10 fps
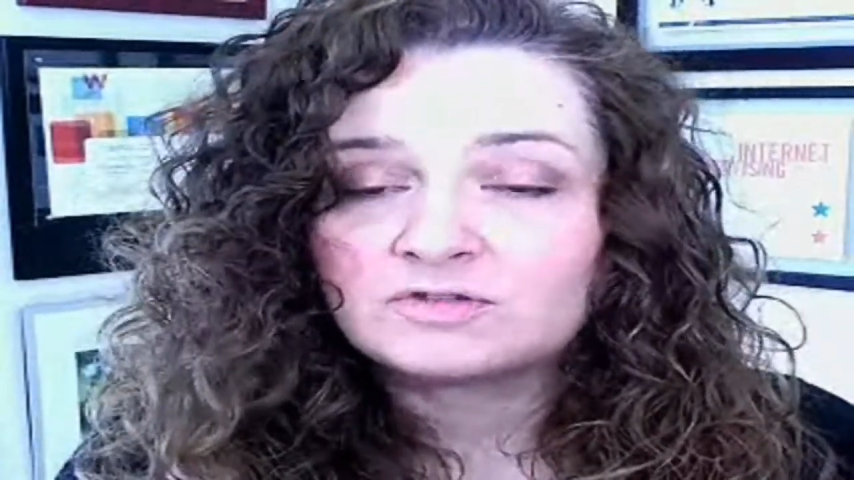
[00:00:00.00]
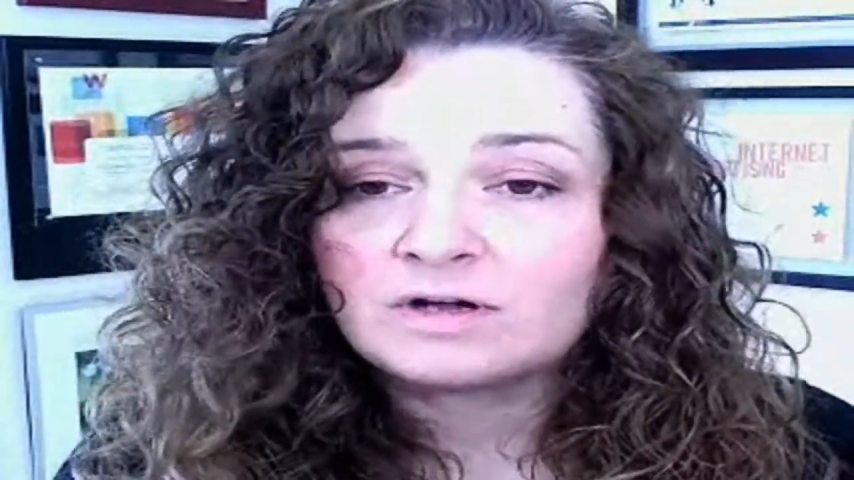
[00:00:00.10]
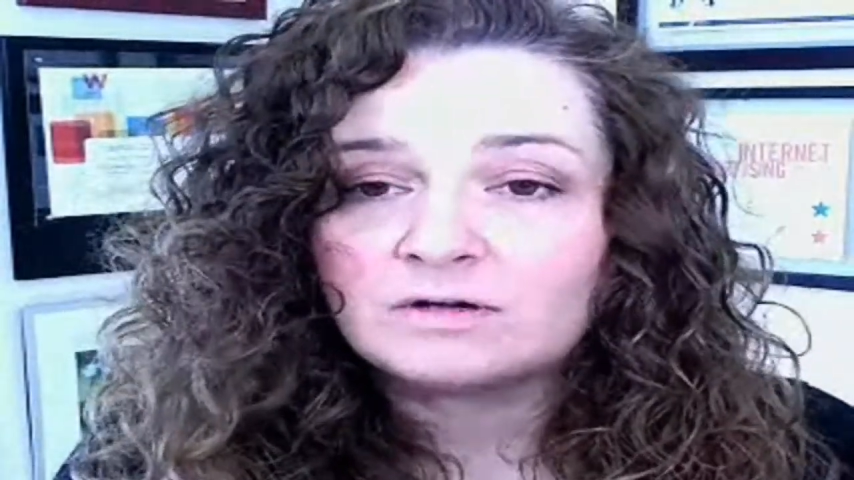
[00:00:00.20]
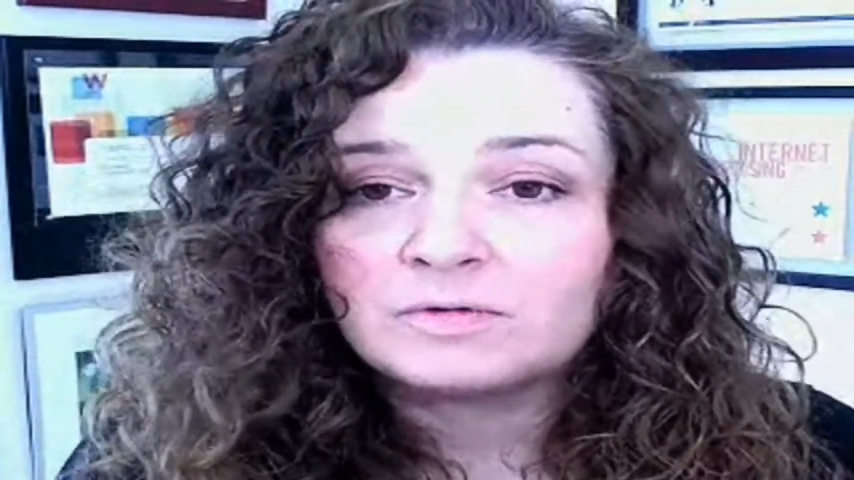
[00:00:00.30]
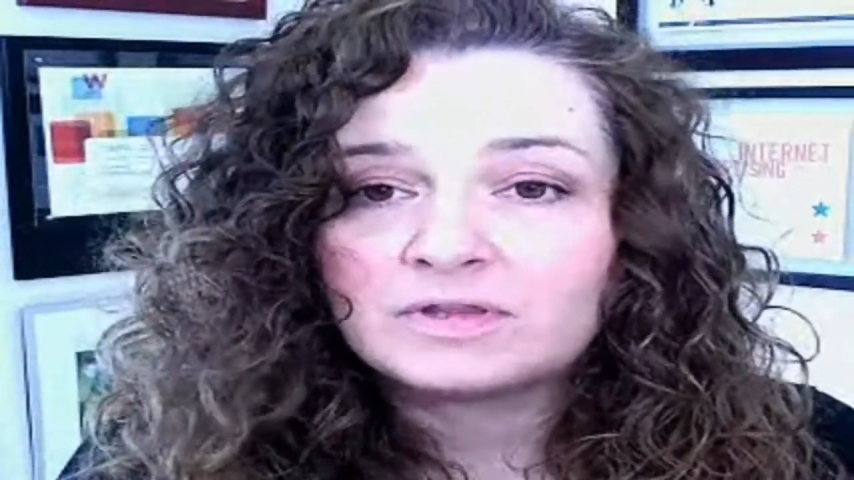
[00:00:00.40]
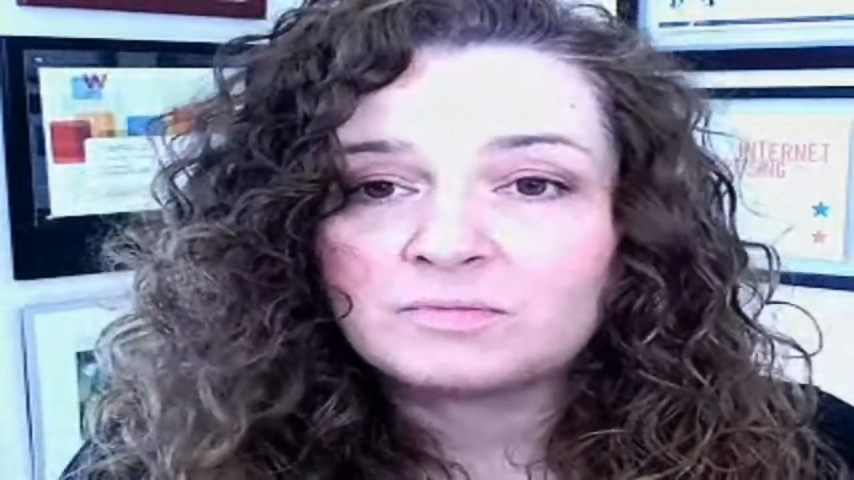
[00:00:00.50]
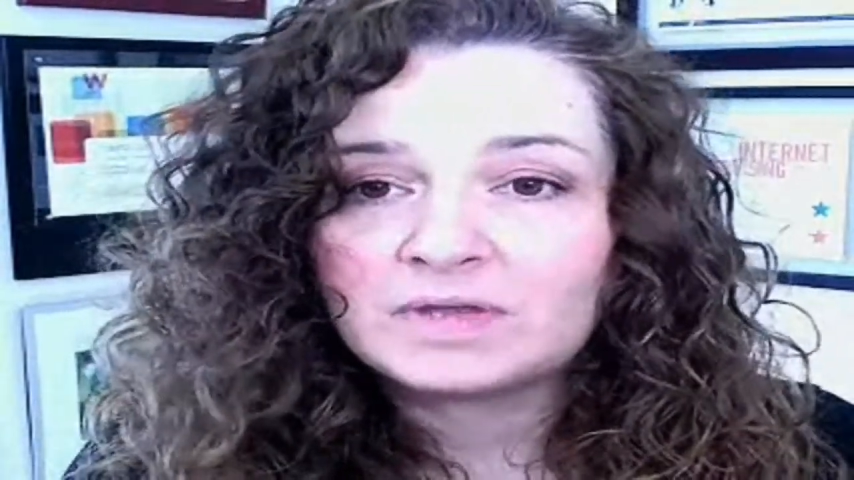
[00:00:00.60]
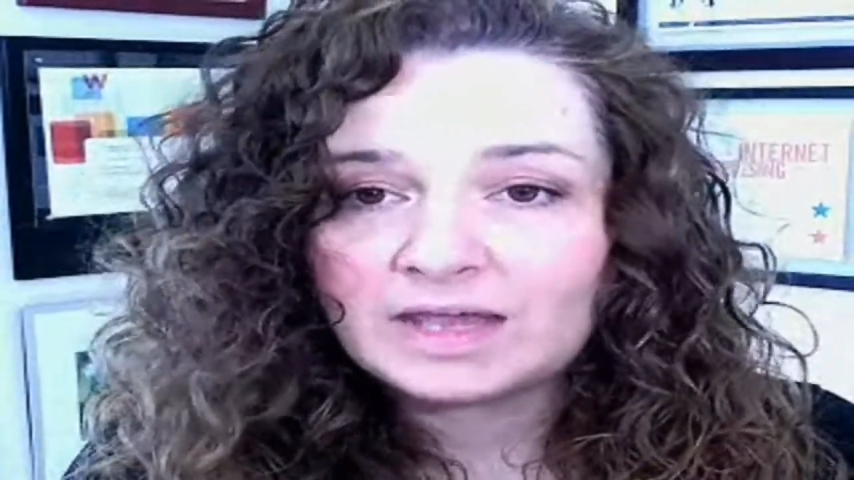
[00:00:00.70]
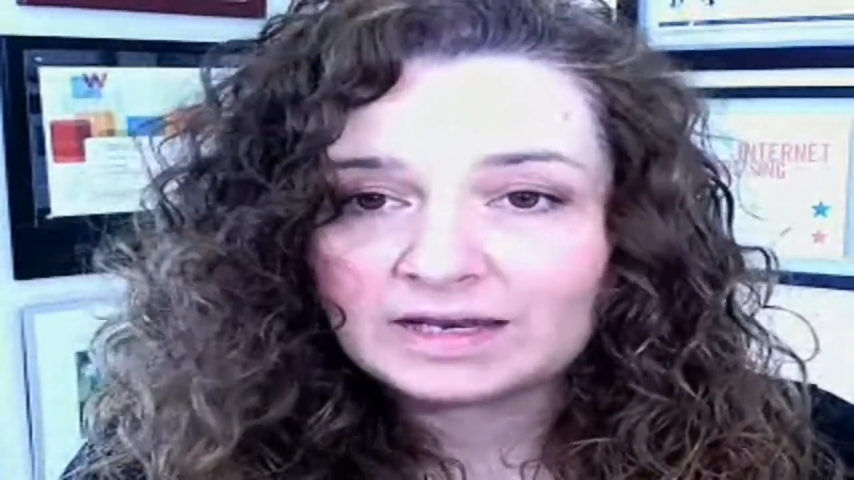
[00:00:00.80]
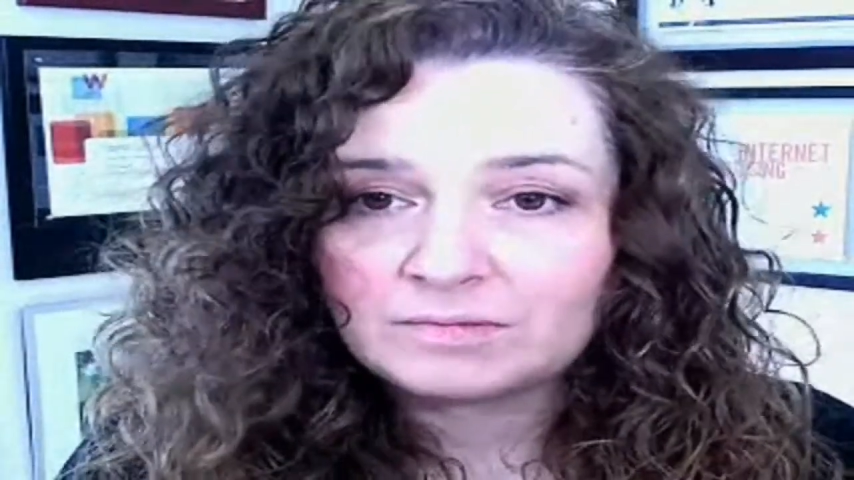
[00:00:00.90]
struggle with in the
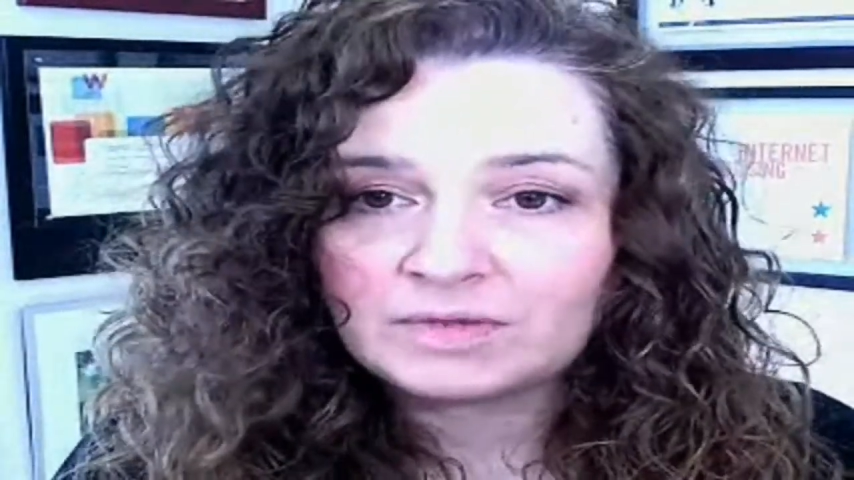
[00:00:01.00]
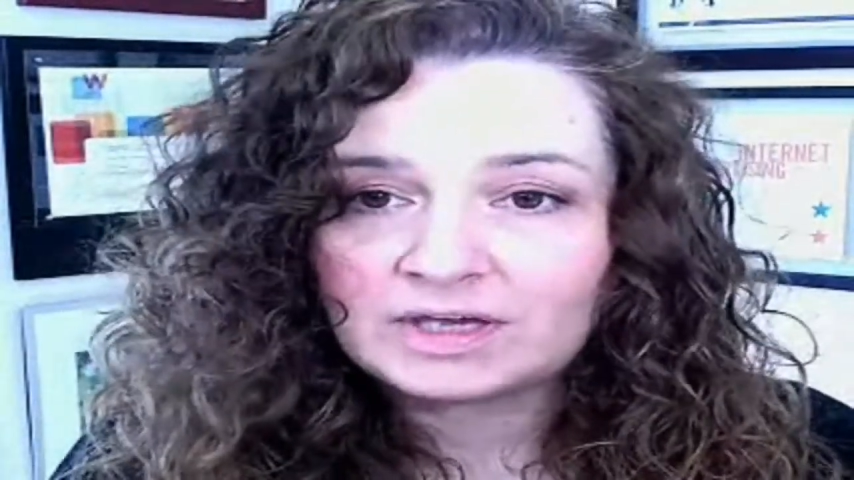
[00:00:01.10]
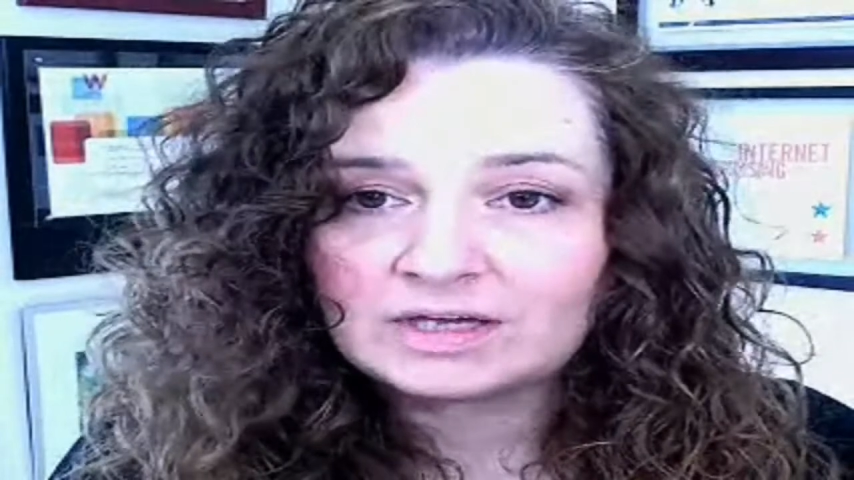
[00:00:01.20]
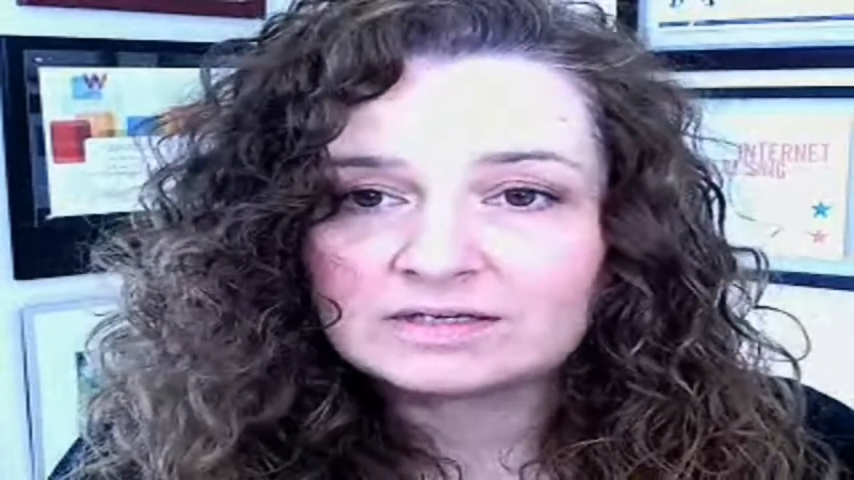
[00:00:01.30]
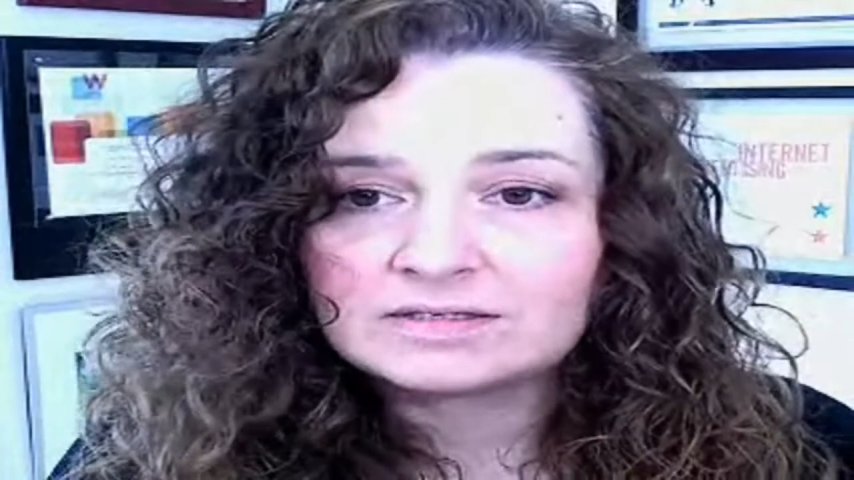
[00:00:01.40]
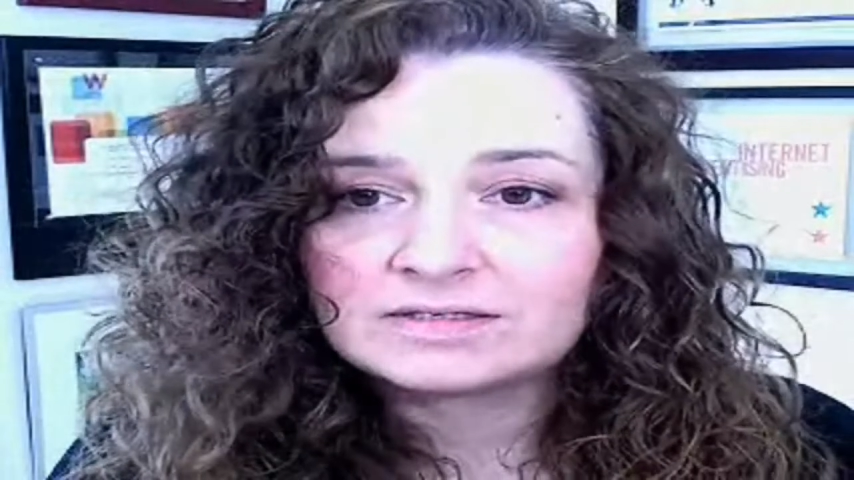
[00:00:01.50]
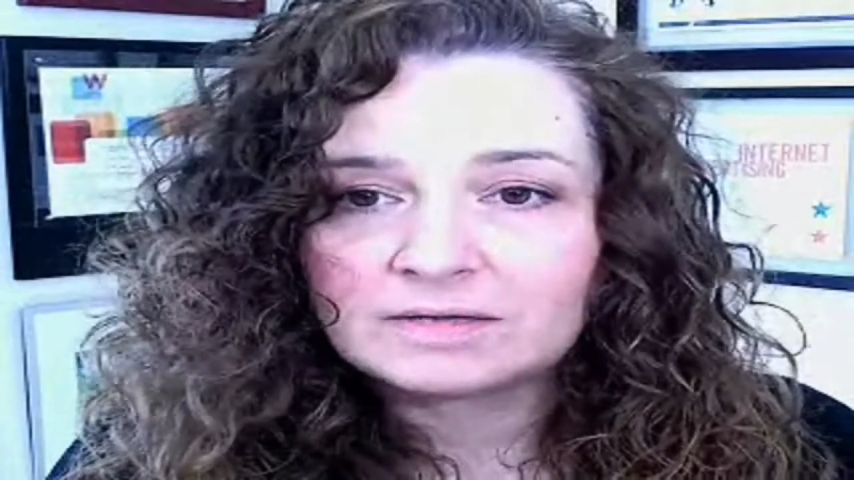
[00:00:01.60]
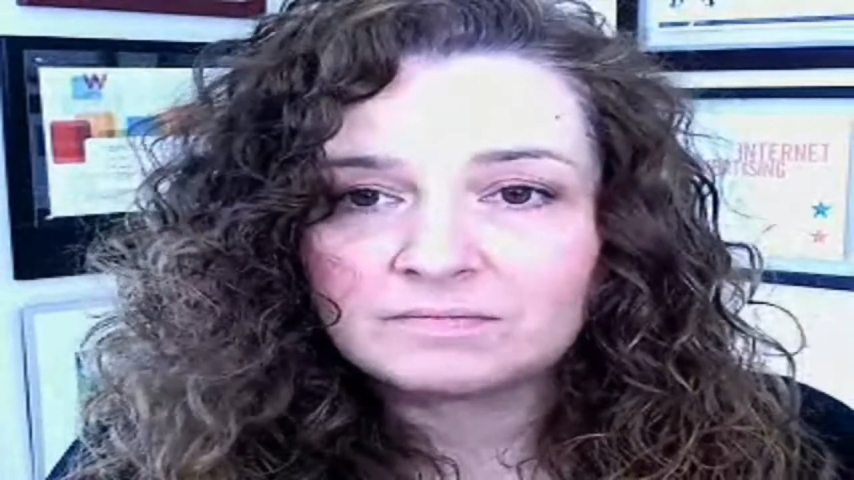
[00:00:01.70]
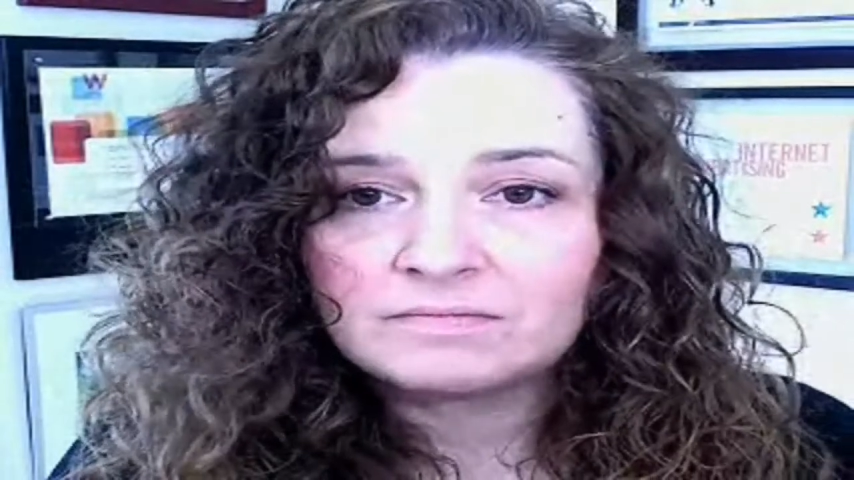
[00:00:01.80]
beginning because